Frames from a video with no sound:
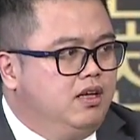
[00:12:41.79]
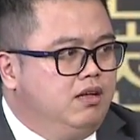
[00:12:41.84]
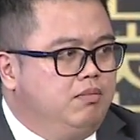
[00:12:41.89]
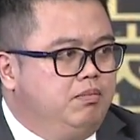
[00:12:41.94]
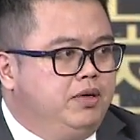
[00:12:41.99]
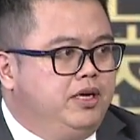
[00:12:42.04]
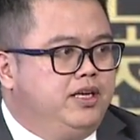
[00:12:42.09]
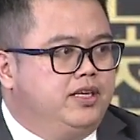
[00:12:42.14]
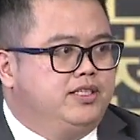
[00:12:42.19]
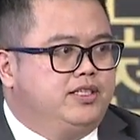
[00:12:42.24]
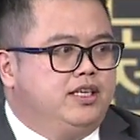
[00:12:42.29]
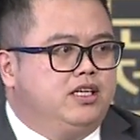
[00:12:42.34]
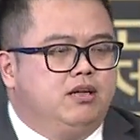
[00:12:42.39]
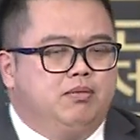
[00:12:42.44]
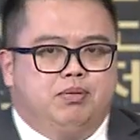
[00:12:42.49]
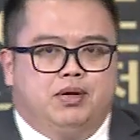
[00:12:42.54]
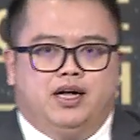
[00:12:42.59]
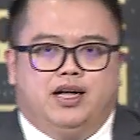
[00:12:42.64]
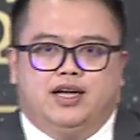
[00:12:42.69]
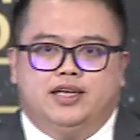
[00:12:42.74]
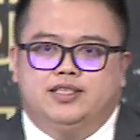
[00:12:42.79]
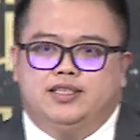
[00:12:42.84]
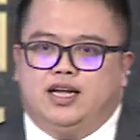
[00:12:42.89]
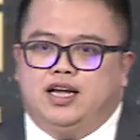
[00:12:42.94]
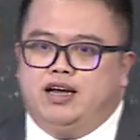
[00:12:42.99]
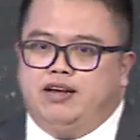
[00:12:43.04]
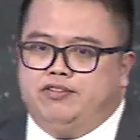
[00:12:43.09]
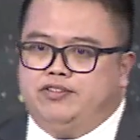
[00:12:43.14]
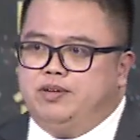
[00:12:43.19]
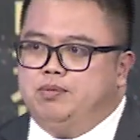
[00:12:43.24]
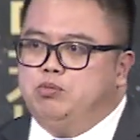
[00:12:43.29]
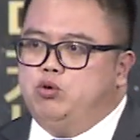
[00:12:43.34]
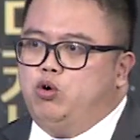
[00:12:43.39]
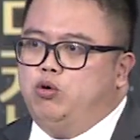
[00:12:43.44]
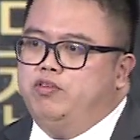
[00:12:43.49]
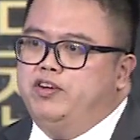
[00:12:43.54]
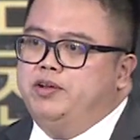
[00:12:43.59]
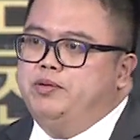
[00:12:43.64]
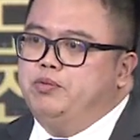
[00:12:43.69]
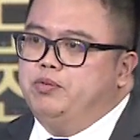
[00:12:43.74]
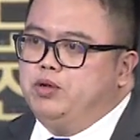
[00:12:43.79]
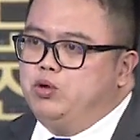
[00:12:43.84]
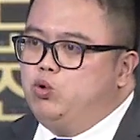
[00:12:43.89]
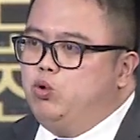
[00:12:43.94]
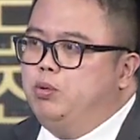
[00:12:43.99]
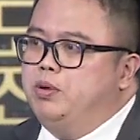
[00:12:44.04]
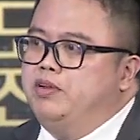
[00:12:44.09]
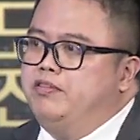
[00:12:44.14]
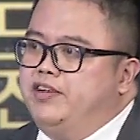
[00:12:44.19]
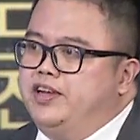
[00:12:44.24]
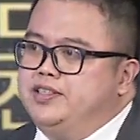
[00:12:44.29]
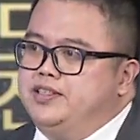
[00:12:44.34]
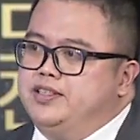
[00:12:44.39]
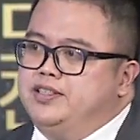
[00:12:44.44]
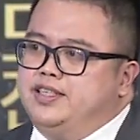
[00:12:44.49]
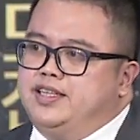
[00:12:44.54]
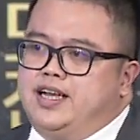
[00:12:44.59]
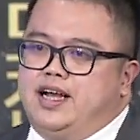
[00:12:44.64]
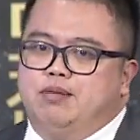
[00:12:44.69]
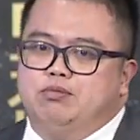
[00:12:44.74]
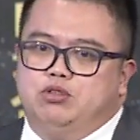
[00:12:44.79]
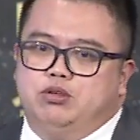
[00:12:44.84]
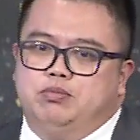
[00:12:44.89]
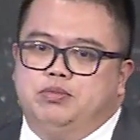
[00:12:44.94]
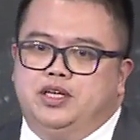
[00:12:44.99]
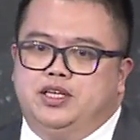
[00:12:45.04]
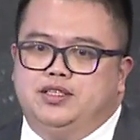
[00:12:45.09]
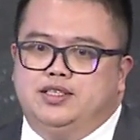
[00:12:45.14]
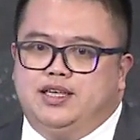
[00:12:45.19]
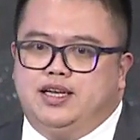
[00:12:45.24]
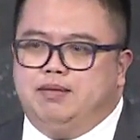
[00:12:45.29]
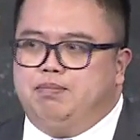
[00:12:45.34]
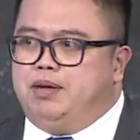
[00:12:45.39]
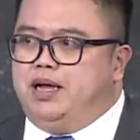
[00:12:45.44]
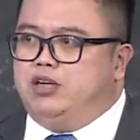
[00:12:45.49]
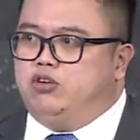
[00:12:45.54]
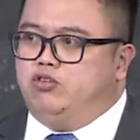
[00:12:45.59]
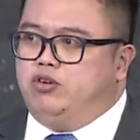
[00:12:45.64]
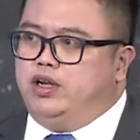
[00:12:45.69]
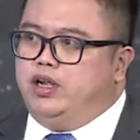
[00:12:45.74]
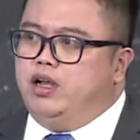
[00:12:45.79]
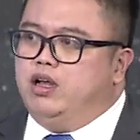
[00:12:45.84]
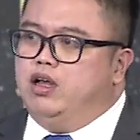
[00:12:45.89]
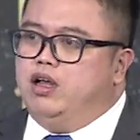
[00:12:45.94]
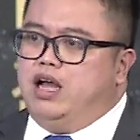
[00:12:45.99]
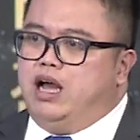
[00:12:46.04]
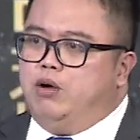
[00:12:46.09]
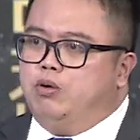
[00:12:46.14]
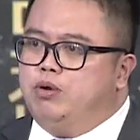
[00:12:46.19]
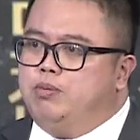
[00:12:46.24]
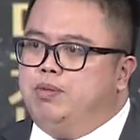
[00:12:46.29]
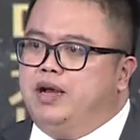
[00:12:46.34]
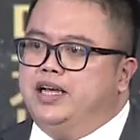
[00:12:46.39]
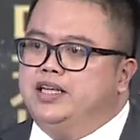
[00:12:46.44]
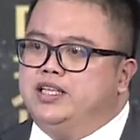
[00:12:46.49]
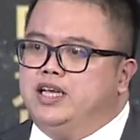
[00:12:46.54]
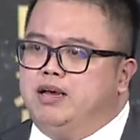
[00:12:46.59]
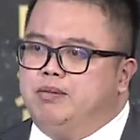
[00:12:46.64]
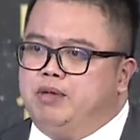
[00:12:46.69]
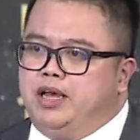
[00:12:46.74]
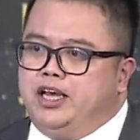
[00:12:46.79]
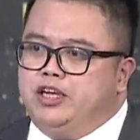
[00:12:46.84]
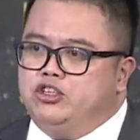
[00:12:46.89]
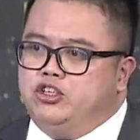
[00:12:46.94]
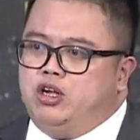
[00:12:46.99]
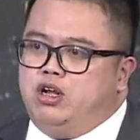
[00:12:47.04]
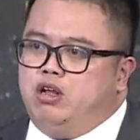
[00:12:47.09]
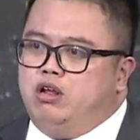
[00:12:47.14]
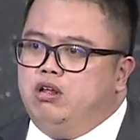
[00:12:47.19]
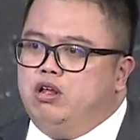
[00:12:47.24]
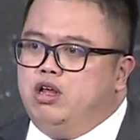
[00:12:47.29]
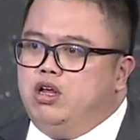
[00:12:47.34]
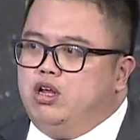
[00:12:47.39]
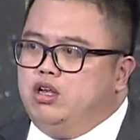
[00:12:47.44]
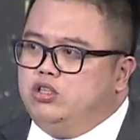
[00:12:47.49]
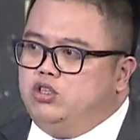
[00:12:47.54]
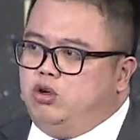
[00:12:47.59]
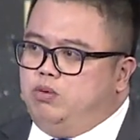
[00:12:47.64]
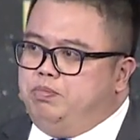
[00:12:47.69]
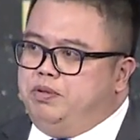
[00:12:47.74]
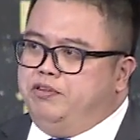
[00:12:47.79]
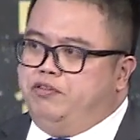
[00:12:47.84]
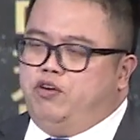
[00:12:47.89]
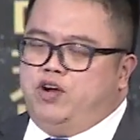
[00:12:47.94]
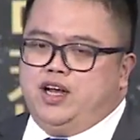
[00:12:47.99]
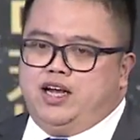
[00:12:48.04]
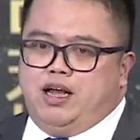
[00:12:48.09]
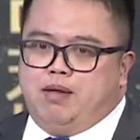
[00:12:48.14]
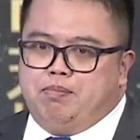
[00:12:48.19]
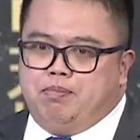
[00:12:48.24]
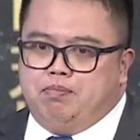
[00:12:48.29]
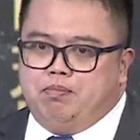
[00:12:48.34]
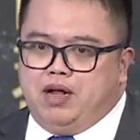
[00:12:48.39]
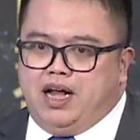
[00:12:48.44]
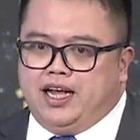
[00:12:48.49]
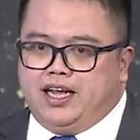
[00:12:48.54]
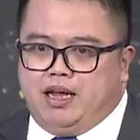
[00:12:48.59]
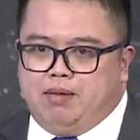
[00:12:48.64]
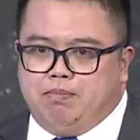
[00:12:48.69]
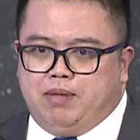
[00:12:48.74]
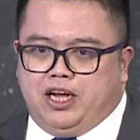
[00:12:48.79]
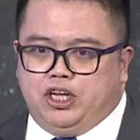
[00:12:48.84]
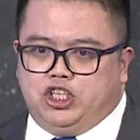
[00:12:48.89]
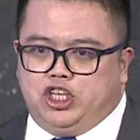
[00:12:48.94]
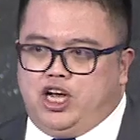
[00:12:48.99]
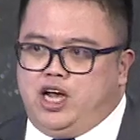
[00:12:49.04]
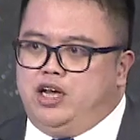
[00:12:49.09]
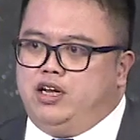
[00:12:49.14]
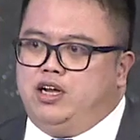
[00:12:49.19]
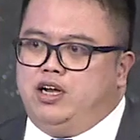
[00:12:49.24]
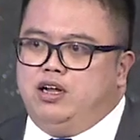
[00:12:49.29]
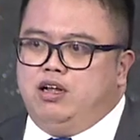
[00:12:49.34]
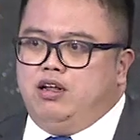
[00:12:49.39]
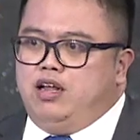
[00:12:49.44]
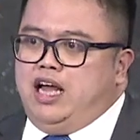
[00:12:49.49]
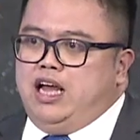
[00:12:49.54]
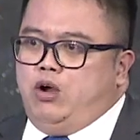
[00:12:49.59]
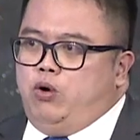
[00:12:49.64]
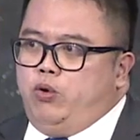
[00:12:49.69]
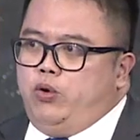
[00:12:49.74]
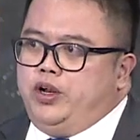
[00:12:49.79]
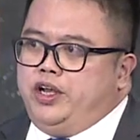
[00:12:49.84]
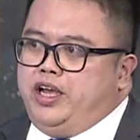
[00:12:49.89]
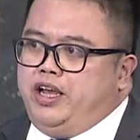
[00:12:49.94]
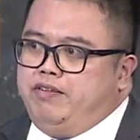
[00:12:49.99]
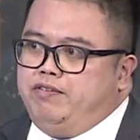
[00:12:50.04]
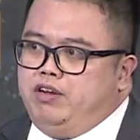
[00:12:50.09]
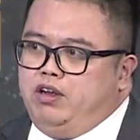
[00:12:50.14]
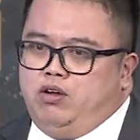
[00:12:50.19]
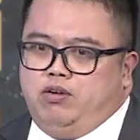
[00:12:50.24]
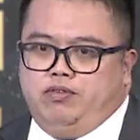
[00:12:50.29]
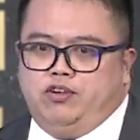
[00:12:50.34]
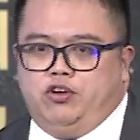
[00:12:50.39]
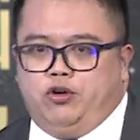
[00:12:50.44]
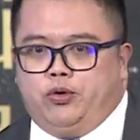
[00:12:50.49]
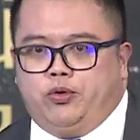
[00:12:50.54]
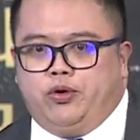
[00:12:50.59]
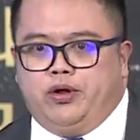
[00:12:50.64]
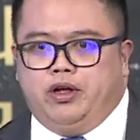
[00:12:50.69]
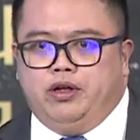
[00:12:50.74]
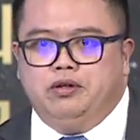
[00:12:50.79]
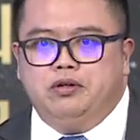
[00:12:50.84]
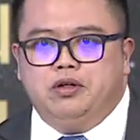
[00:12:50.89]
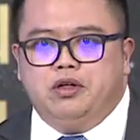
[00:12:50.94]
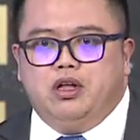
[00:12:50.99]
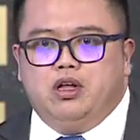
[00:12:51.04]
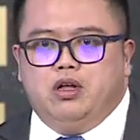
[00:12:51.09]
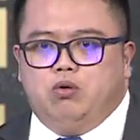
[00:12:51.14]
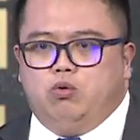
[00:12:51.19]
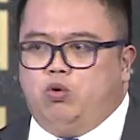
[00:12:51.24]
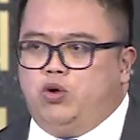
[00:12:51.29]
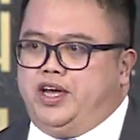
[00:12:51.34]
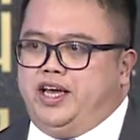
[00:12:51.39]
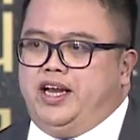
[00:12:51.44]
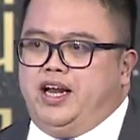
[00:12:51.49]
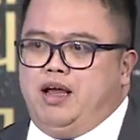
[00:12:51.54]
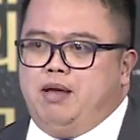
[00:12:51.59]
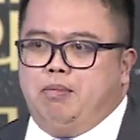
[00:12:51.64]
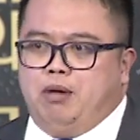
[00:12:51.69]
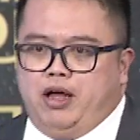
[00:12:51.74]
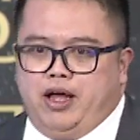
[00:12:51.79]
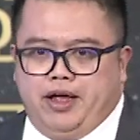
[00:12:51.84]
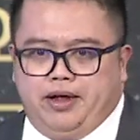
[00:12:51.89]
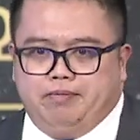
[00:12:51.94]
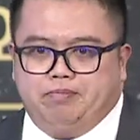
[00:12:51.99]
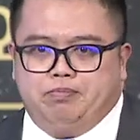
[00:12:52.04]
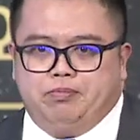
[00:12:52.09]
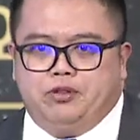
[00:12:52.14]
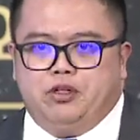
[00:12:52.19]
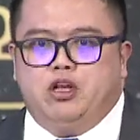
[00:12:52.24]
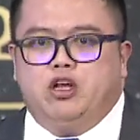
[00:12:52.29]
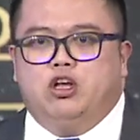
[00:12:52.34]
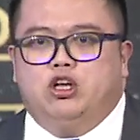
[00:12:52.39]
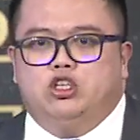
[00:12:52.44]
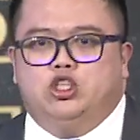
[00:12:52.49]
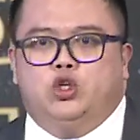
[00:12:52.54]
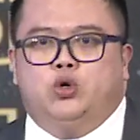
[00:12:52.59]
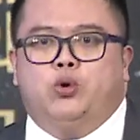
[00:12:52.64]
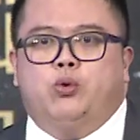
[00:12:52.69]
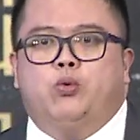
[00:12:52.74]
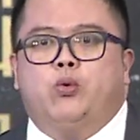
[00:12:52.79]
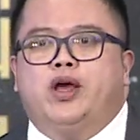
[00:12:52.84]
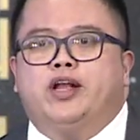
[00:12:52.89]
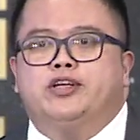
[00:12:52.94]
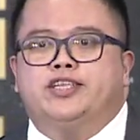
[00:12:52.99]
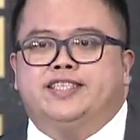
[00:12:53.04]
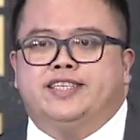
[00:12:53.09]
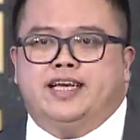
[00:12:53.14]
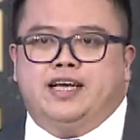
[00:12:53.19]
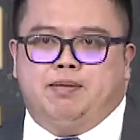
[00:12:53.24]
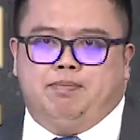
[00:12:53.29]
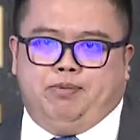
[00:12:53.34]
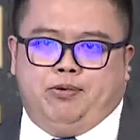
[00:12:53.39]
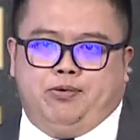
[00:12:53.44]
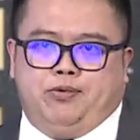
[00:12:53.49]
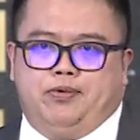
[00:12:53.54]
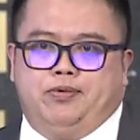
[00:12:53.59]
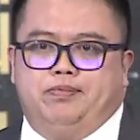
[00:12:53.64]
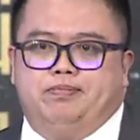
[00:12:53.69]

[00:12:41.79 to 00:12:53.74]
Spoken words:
Because in the past, I have some global investors that come to me and say, Patrick, I want to buy EM Asia. So before I can buy China, I already have a lot of Korea. What can I buy? So they went to Singapore.